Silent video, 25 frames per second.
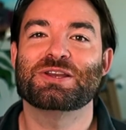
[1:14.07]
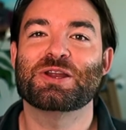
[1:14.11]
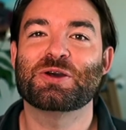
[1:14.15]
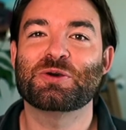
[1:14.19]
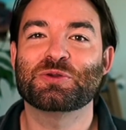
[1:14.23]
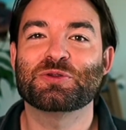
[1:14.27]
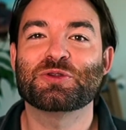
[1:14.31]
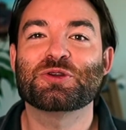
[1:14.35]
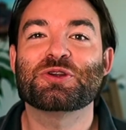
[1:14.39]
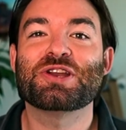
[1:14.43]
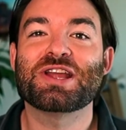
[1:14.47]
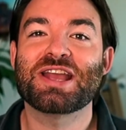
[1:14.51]

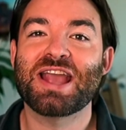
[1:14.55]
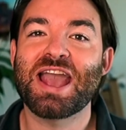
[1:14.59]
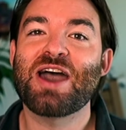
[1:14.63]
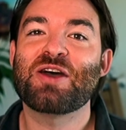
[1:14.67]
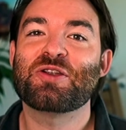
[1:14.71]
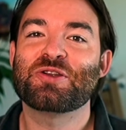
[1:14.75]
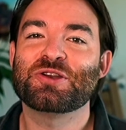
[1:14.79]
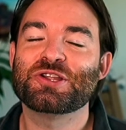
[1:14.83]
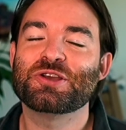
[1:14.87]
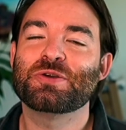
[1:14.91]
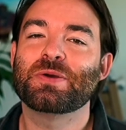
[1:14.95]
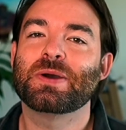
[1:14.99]
learning how to
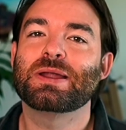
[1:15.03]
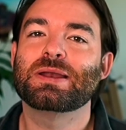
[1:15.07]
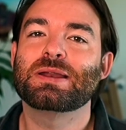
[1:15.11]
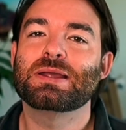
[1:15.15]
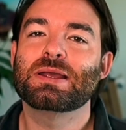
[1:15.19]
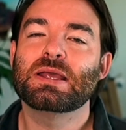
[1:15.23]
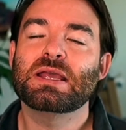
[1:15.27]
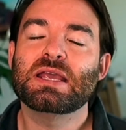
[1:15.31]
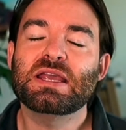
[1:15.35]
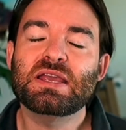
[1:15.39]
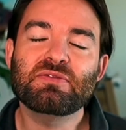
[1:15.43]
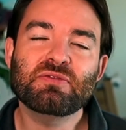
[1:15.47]
do it.
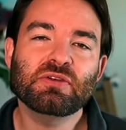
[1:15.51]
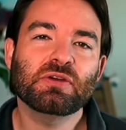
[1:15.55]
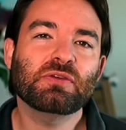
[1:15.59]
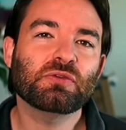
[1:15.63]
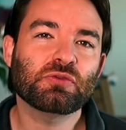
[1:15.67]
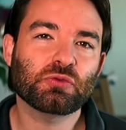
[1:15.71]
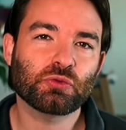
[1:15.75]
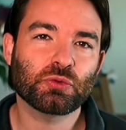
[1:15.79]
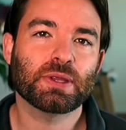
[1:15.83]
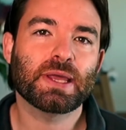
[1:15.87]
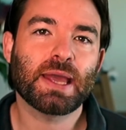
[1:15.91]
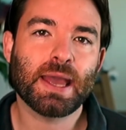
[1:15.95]
Even if
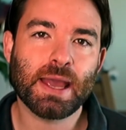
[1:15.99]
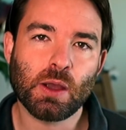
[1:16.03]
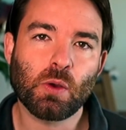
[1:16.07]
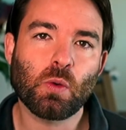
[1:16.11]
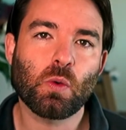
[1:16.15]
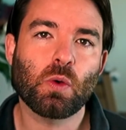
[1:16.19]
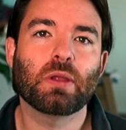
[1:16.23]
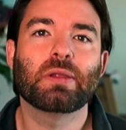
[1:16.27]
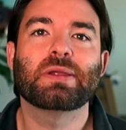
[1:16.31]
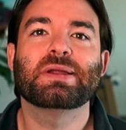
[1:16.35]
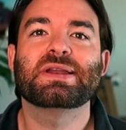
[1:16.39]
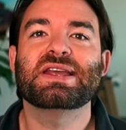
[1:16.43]
it's really high
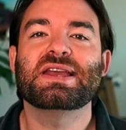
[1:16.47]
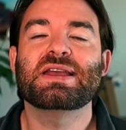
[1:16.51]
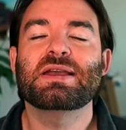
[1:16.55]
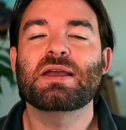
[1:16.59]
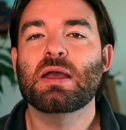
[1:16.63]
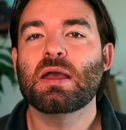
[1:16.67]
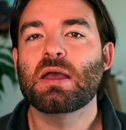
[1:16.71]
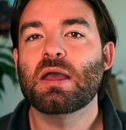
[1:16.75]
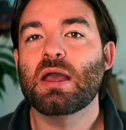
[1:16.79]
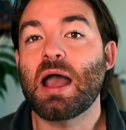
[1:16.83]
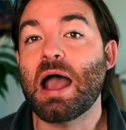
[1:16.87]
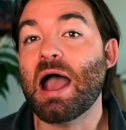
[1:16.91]
quality,
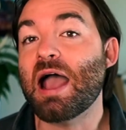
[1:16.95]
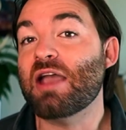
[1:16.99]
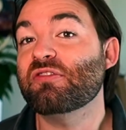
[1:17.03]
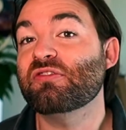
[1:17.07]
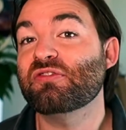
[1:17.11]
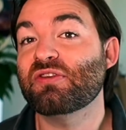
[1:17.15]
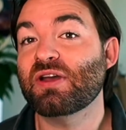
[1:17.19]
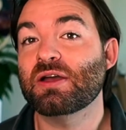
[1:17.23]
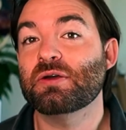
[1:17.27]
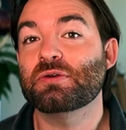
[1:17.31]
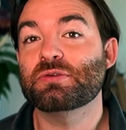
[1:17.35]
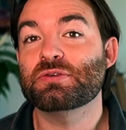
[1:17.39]
I
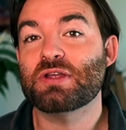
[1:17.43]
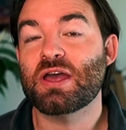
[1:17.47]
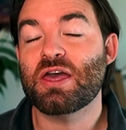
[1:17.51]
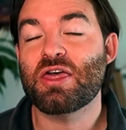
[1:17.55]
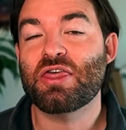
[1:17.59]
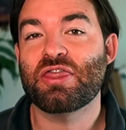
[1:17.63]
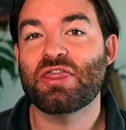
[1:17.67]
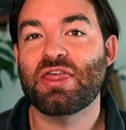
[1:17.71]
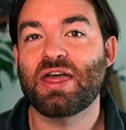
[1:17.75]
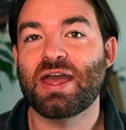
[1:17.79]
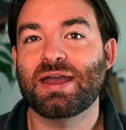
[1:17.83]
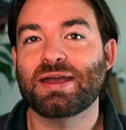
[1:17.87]
found
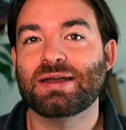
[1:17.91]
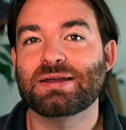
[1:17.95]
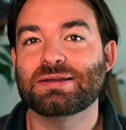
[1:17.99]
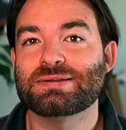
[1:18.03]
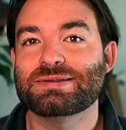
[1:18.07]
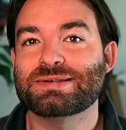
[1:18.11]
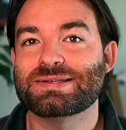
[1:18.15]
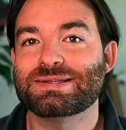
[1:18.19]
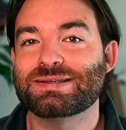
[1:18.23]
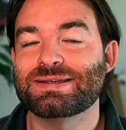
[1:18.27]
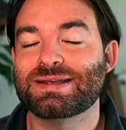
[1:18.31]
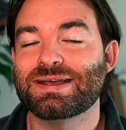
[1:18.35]

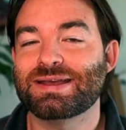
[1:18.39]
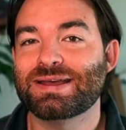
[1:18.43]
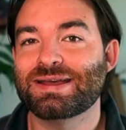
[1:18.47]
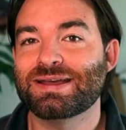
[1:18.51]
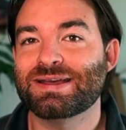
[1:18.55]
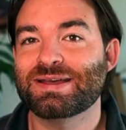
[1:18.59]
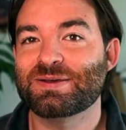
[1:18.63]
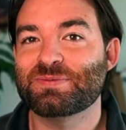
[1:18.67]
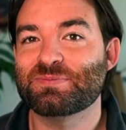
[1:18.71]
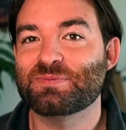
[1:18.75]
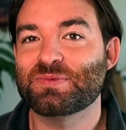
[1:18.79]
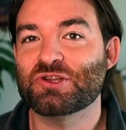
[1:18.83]
that
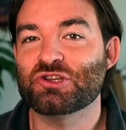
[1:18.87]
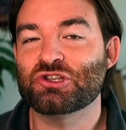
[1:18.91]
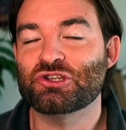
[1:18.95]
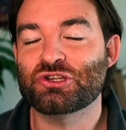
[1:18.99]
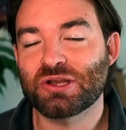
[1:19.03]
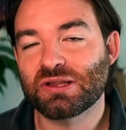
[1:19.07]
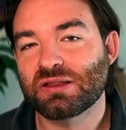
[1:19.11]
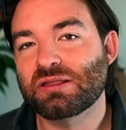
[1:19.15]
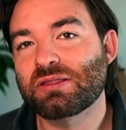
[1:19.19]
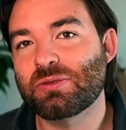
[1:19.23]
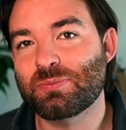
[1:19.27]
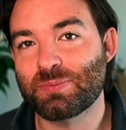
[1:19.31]

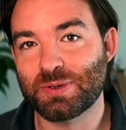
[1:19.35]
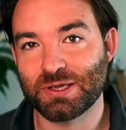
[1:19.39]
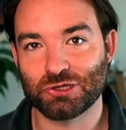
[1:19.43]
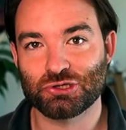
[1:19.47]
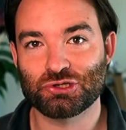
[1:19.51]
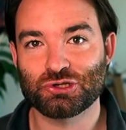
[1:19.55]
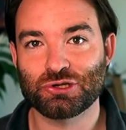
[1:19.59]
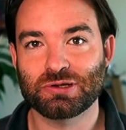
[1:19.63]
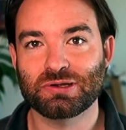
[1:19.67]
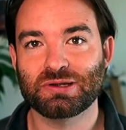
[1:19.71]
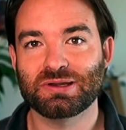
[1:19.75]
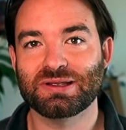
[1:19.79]
just the
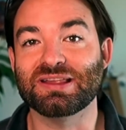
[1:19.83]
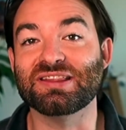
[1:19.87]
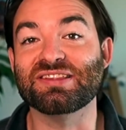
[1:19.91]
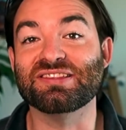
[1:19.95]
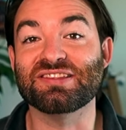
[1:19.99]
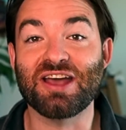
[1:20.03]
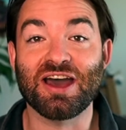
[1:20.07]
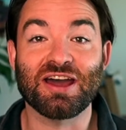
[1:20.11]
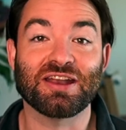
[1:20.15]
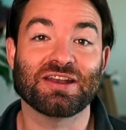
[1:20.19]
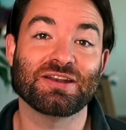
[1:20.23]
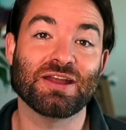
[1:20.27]
picture is
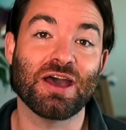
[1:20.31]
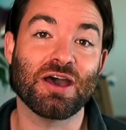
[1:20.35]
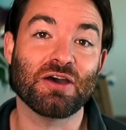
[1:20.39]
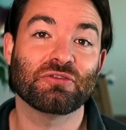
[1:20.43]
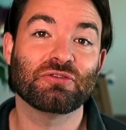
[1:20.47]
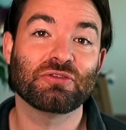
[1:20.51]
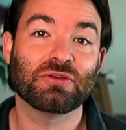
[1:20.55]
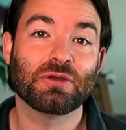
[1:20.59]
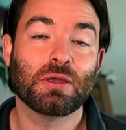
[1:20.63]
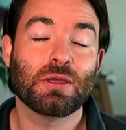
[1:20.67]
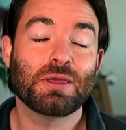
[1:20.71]
not enough.